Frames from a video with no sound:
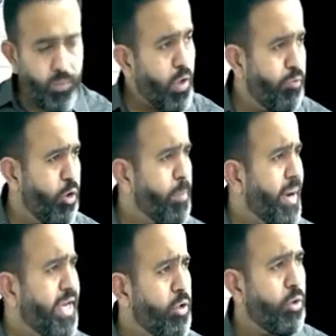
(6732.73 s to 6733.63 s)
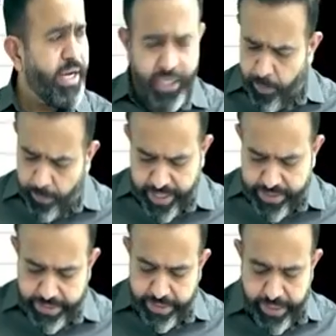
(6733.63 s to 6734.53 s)
For micro
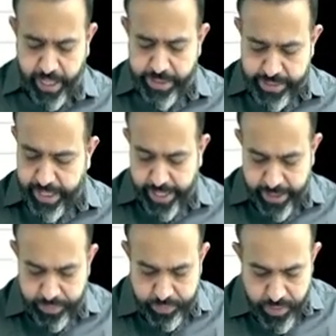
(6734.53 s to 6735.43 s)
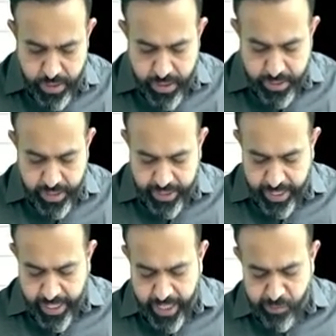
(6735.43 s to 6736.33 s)
enterprise, they are saying that
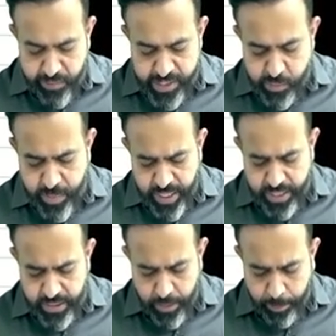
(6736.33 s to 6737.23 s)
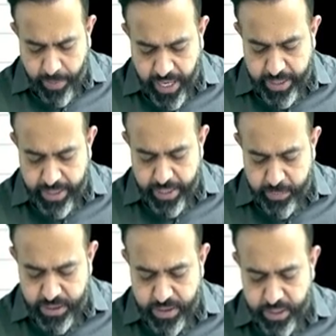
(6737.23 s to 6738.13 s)
investment in the plant and
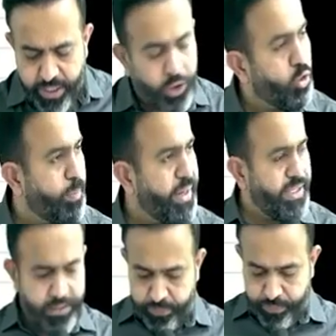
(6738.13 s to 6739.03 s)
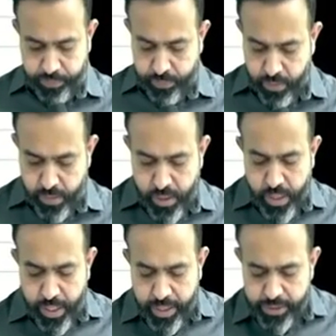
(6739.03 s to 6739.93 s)
machinery equipment
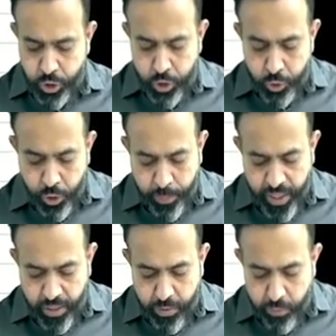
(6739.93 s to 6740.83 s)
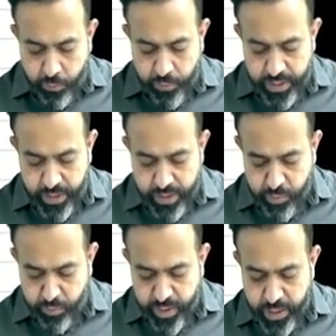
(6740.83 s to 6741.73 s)
should be within
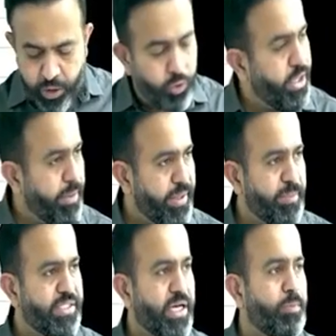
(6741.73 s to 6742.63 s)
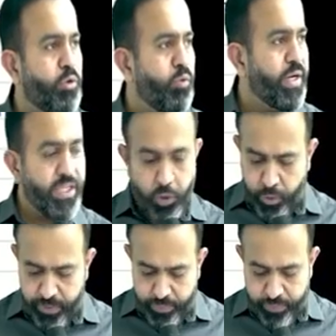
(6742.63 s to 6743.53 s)
the 1 crore limit, means up to 1
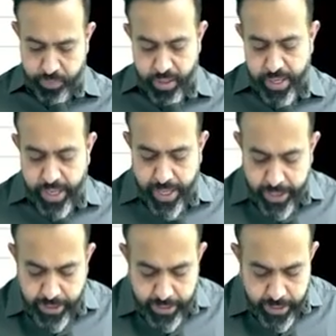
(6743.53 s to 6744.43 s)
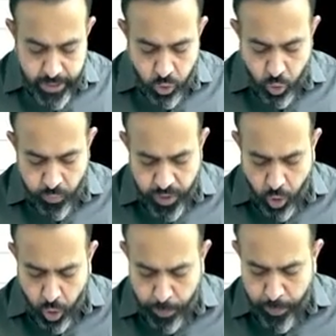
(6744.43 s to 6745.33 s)
crore. And turnover
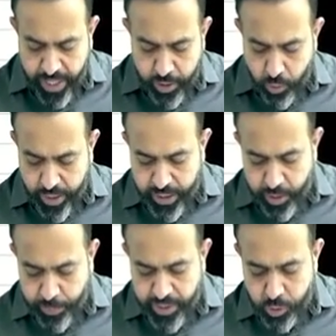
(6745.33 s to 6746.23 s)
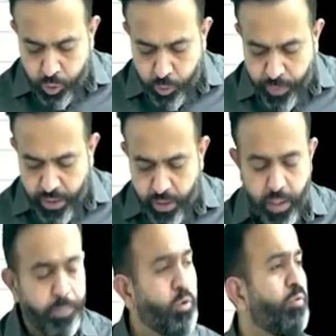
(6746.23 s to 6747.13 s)
of micro enterprise should be
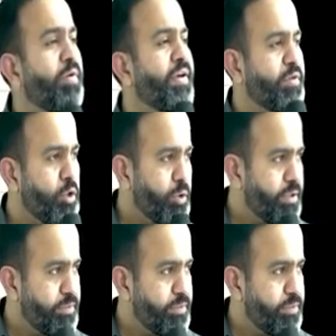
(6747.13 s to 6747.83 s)
up to 5 crore.